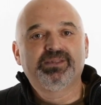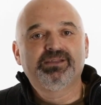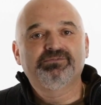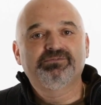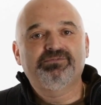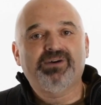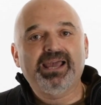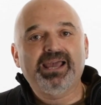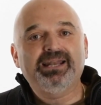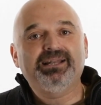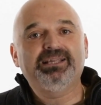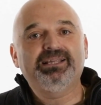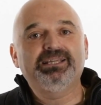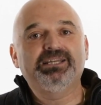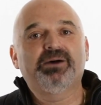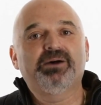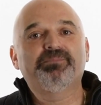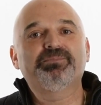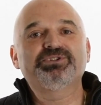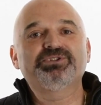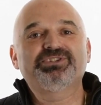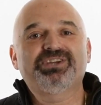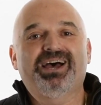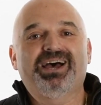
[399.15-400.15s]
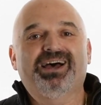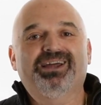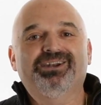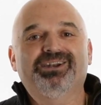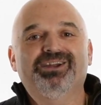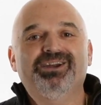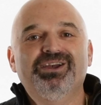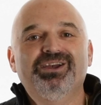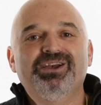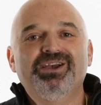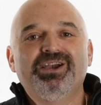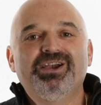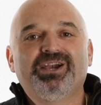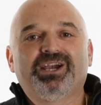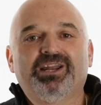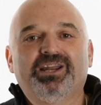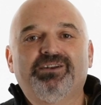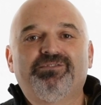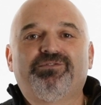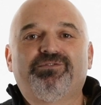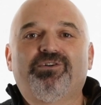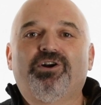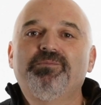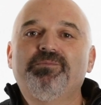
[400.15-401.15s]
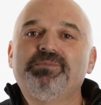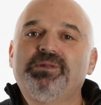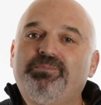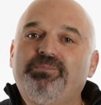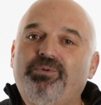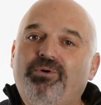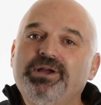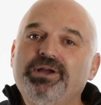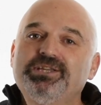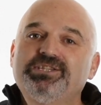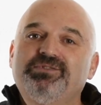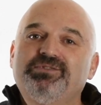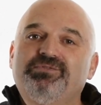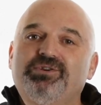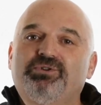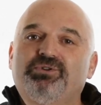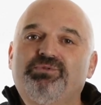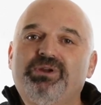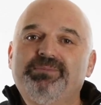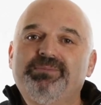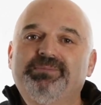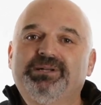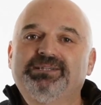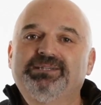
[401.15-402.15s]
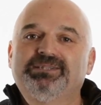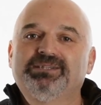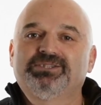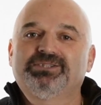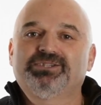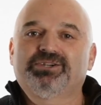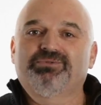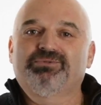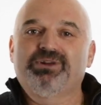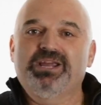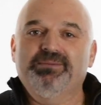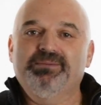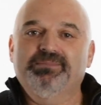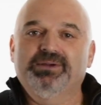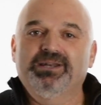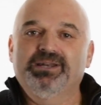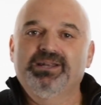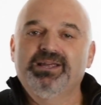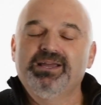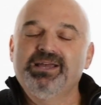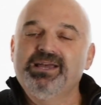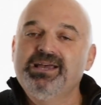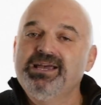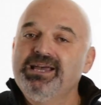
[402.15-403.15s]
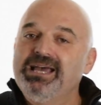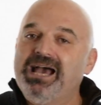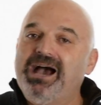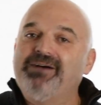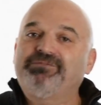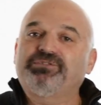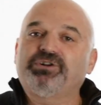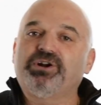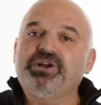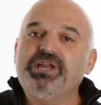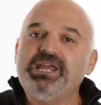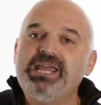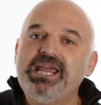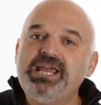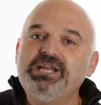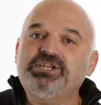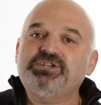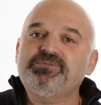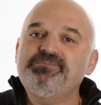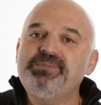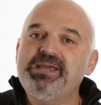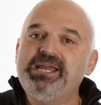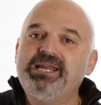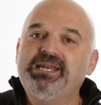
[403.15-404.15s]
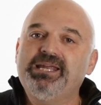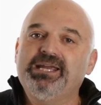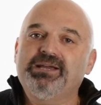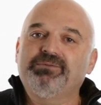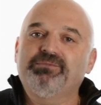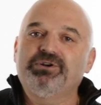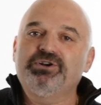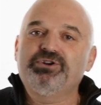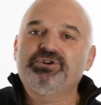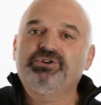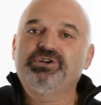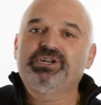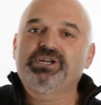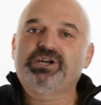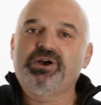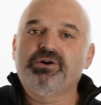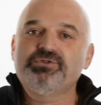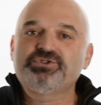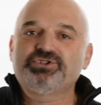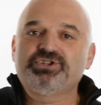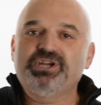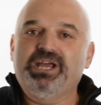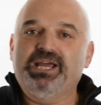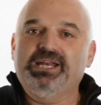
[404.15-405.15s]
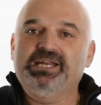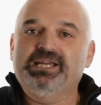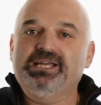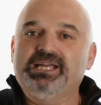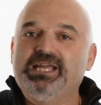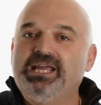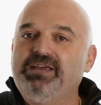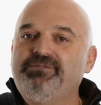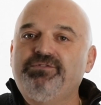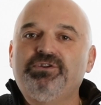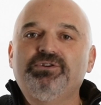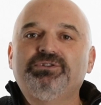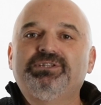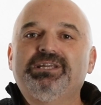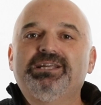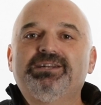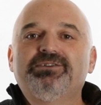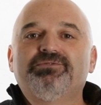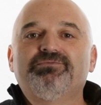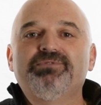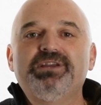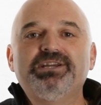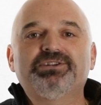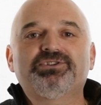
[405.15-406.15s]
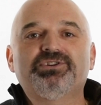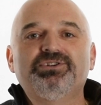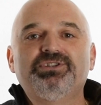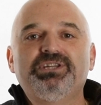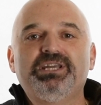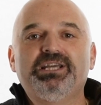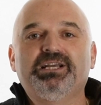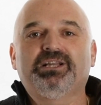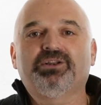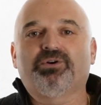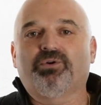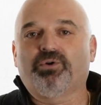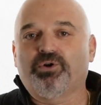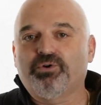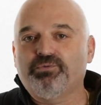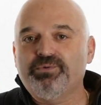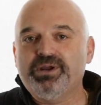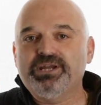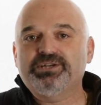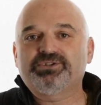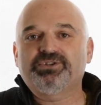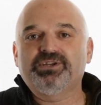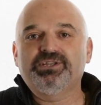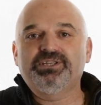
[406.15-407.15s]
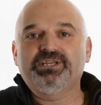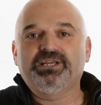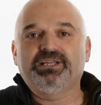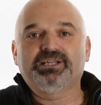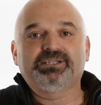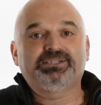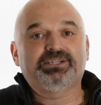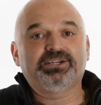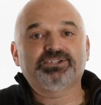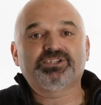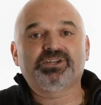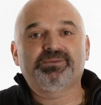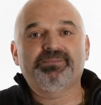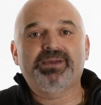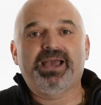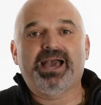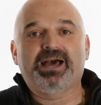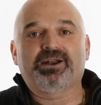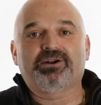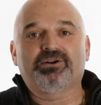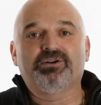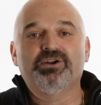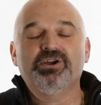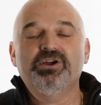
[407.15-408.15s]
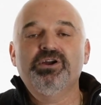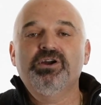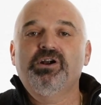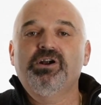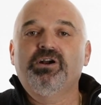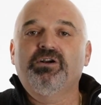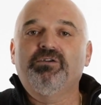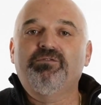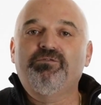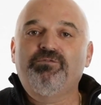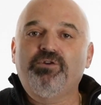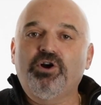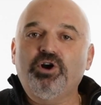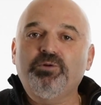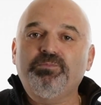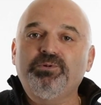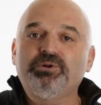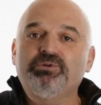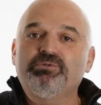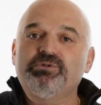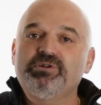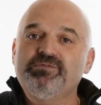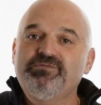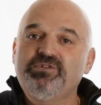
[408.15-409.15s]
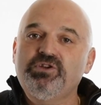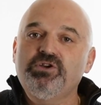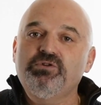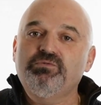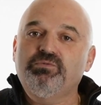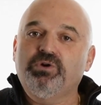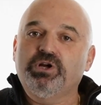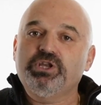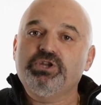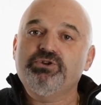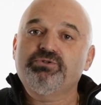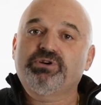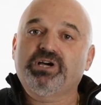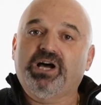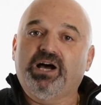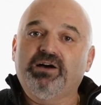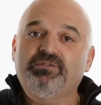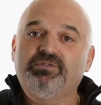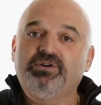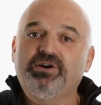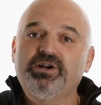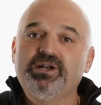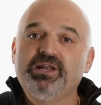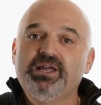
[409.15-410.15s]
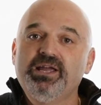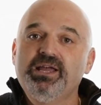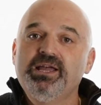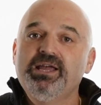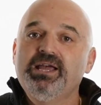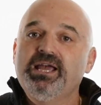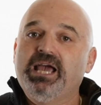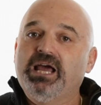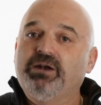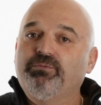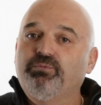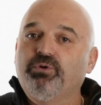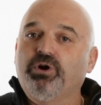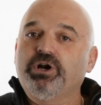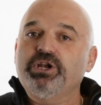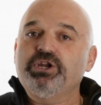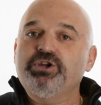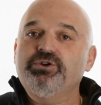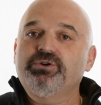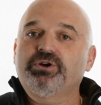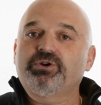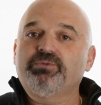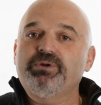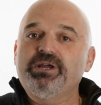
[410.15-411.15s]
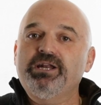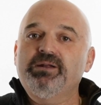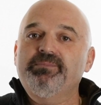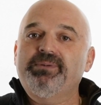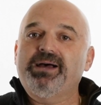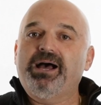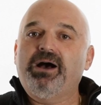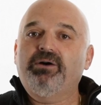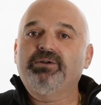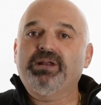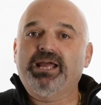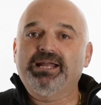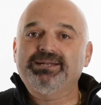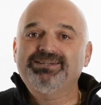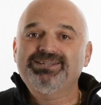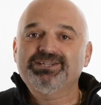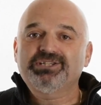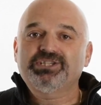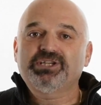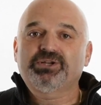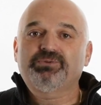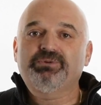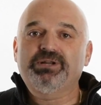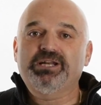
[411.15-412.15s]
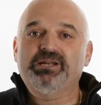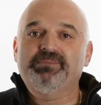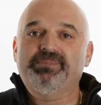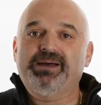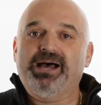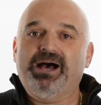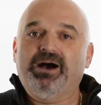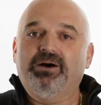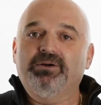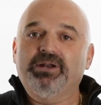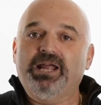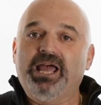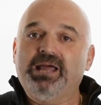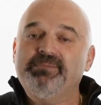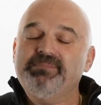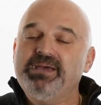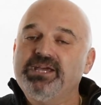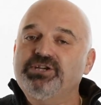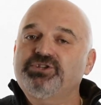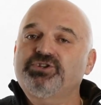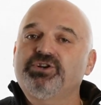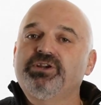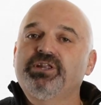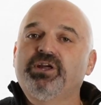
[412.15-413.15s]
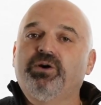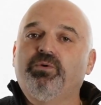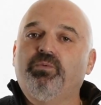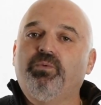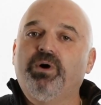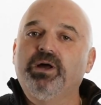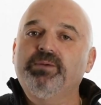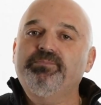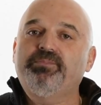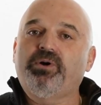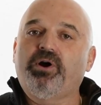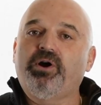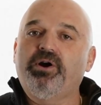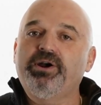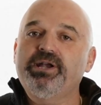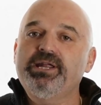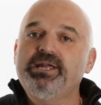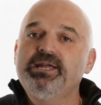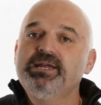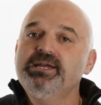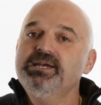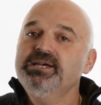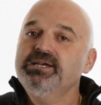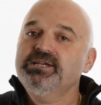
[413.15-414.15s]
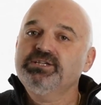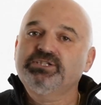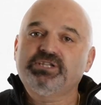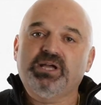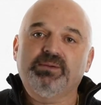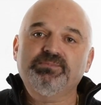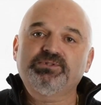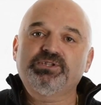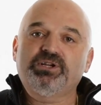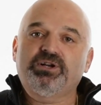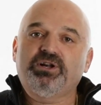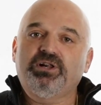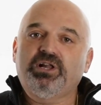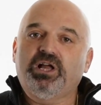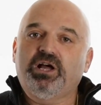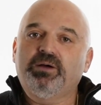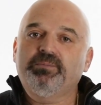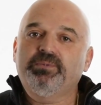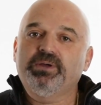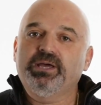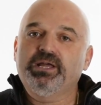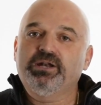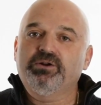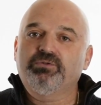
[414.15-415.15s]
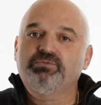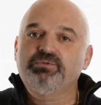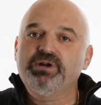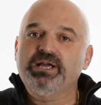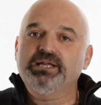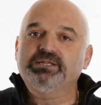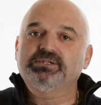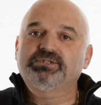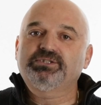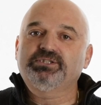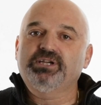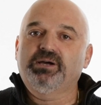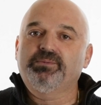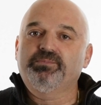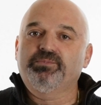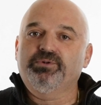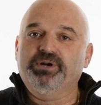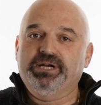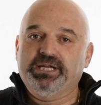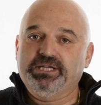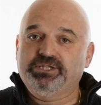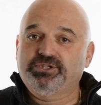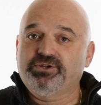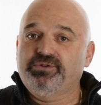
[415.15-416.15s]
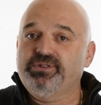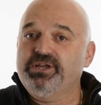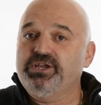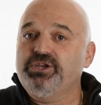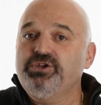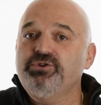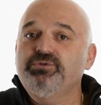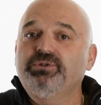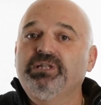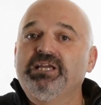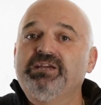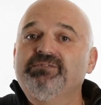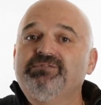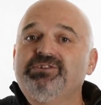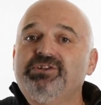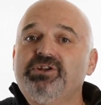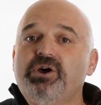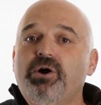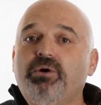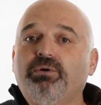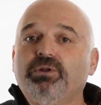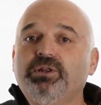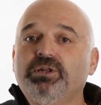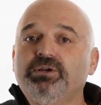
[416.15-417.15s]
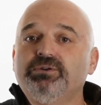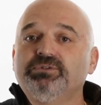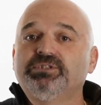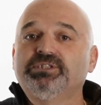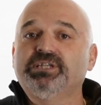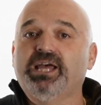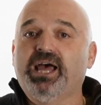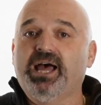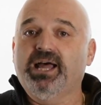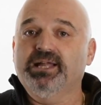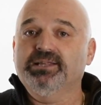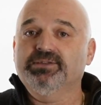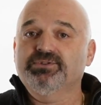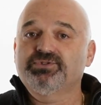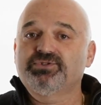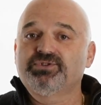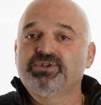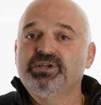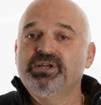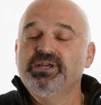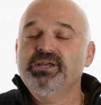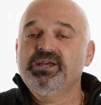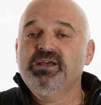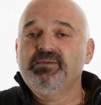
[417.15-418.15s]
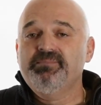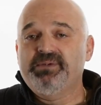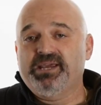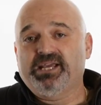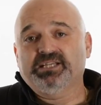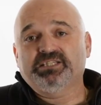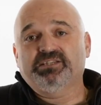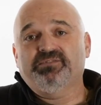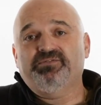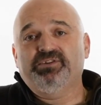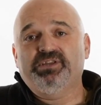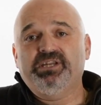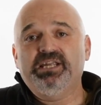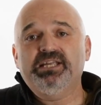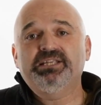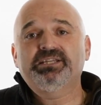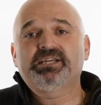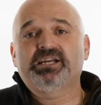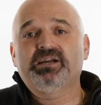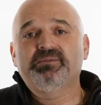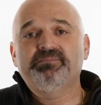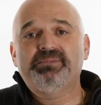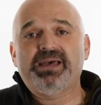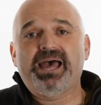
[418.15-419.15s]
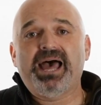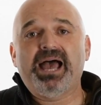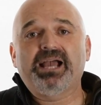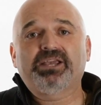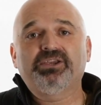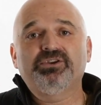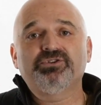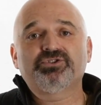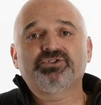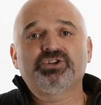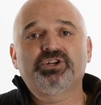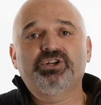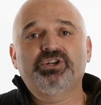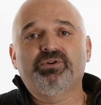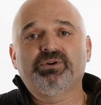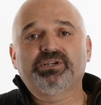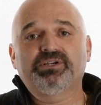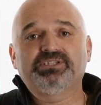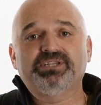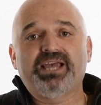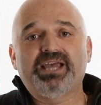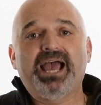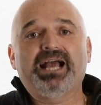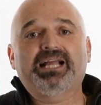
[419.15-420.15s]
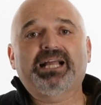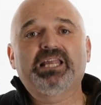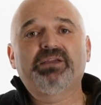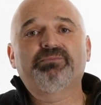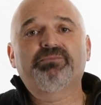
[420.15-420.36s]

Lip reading: Finally, number 10, confirm the points of agreement and disagreement. After each meeting where you're negotiating, if you didn't reach a deal or reach the deal, it doesn't matter. Verbally review what you covered and what you agreed about and disagreed about, and make sure that one party sums it all up in a written summary so that you leave no loose ends, because if you need to come back, you should know exactly